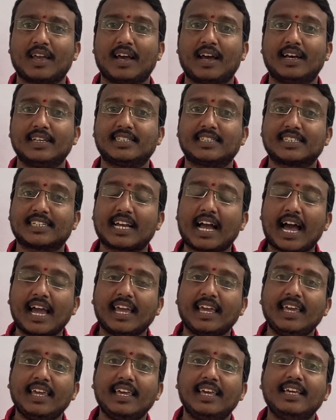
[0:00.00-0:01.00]
a sky
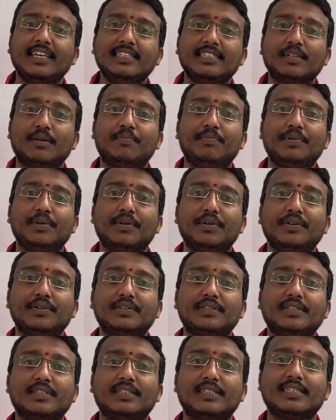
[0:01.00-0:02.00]

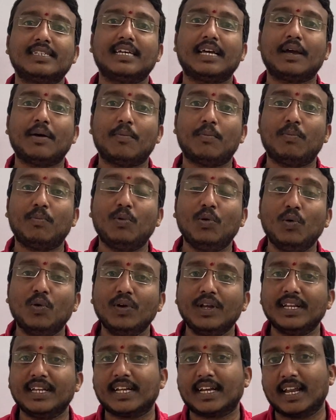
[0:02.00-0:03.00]
appears blue
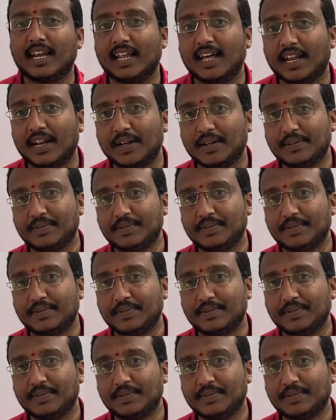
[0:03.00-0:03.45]
in color?